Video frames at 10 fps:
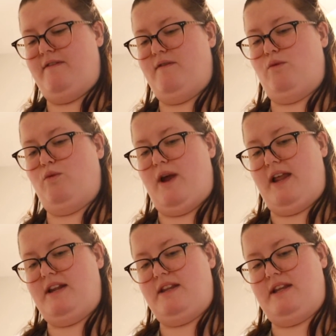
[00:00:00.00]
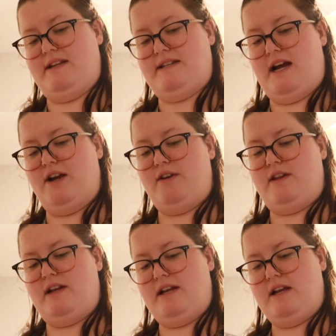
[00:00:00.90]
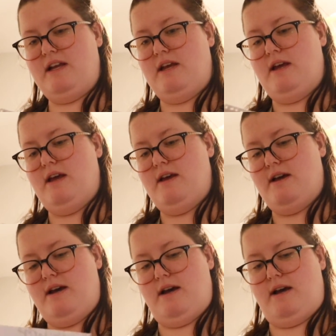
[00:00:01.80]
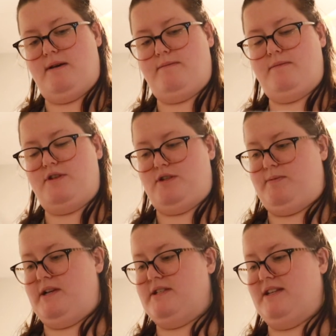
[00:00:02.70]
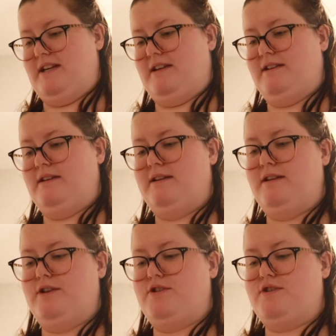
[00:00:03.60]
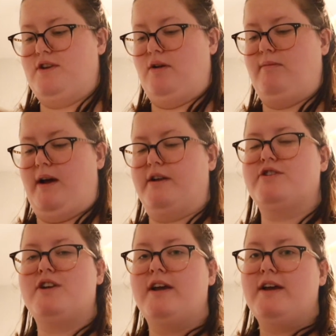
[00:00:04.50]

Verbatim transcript: read the entire thing, um, just because like there's so much.